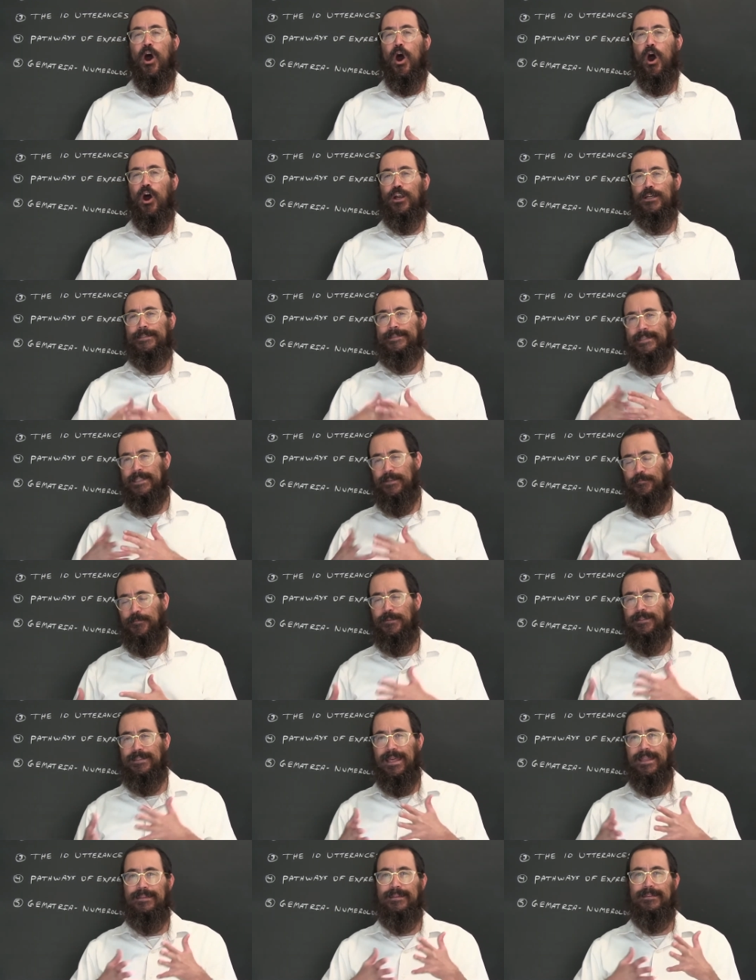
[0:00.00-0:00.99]
are
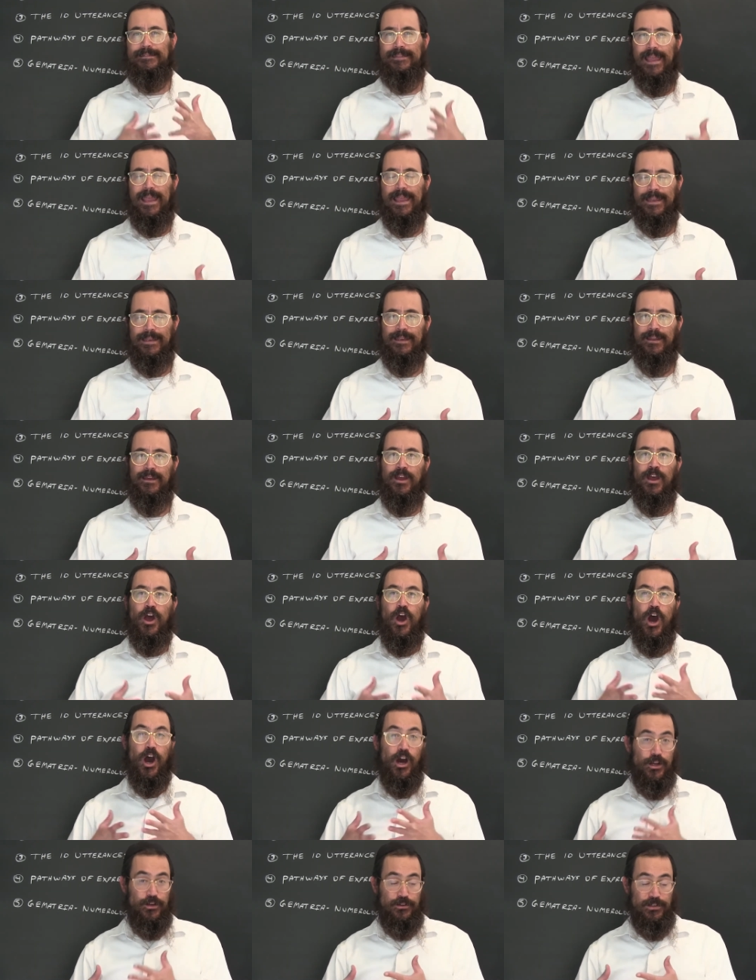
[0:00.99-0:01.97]
different than the 10
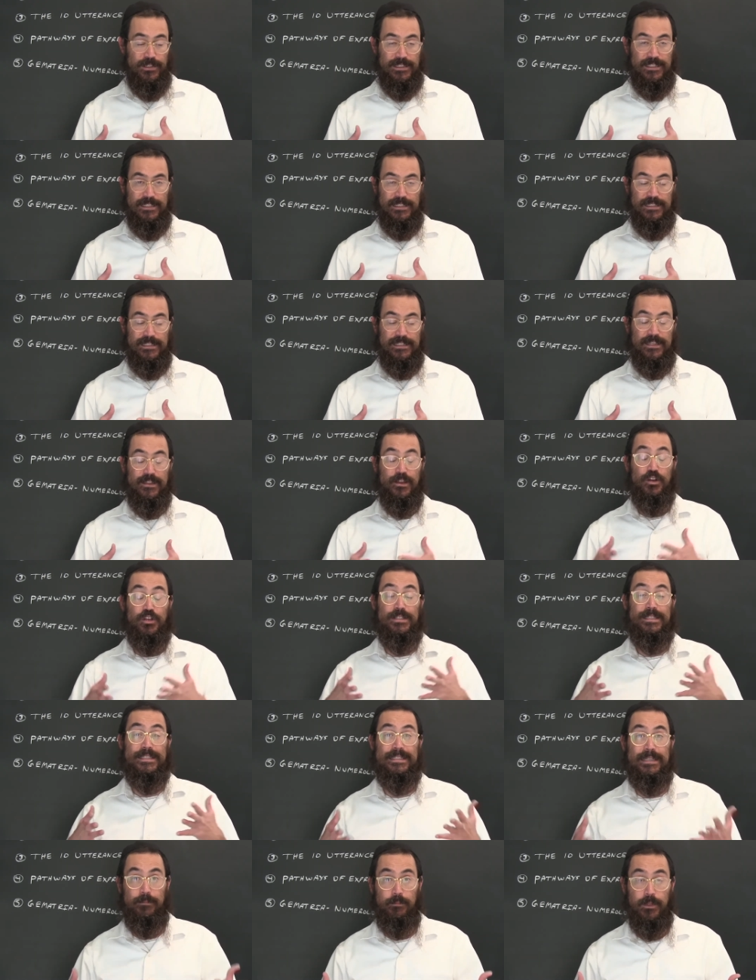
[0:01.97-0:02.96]
utterances. They're
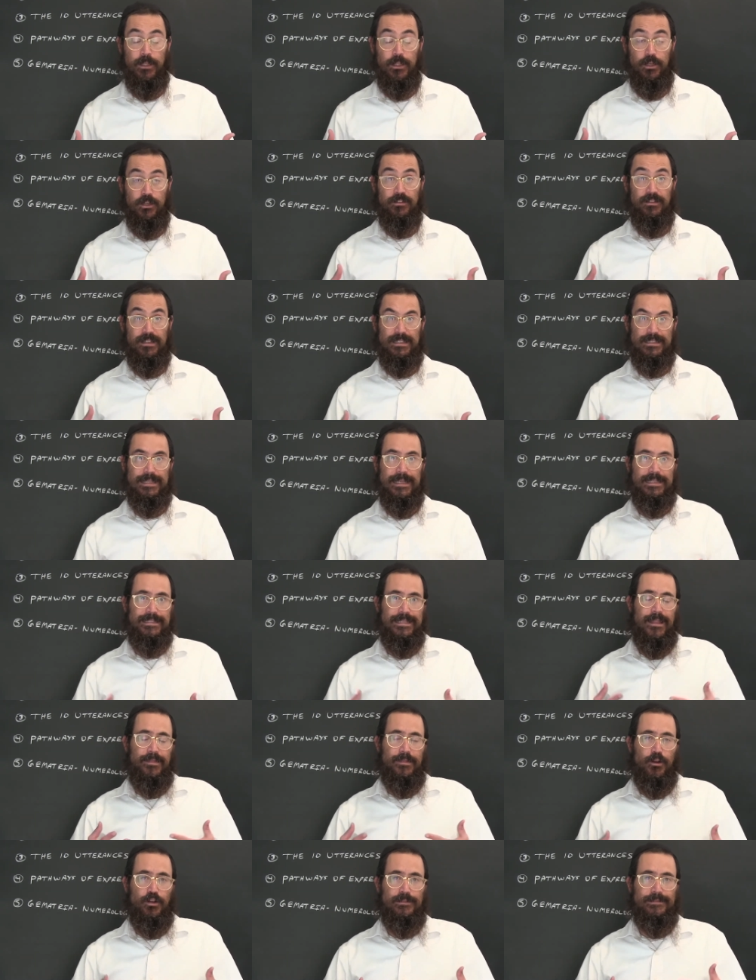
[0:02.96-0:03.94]
similar in the sense
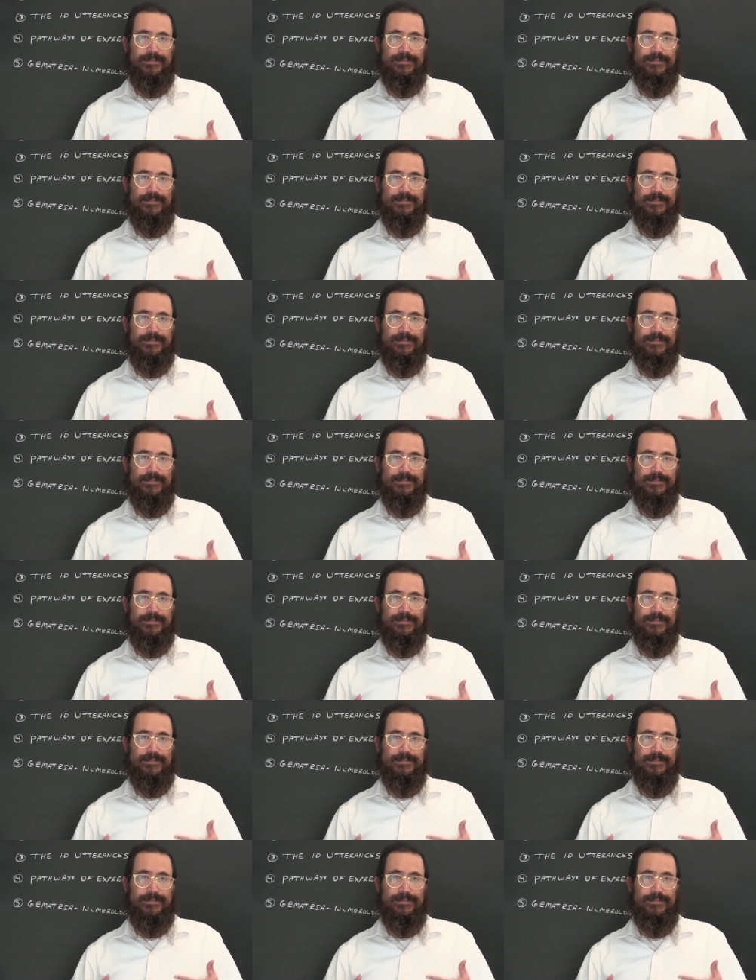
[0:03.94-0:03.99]
that they're